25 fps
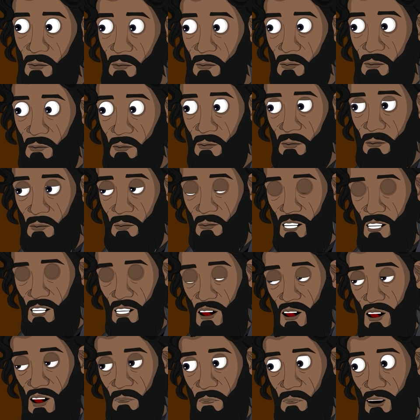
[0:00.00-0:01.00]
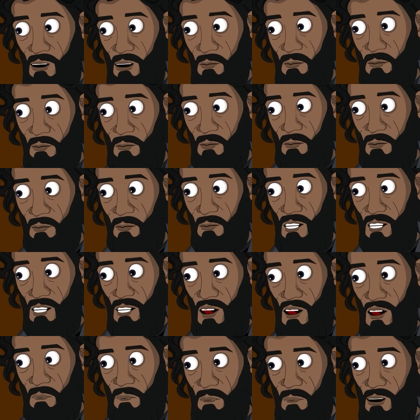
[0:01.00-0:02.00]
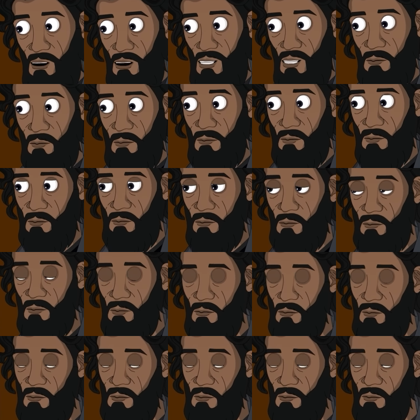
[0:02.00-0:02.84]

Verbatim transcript: He didn't say much and simply led to the door.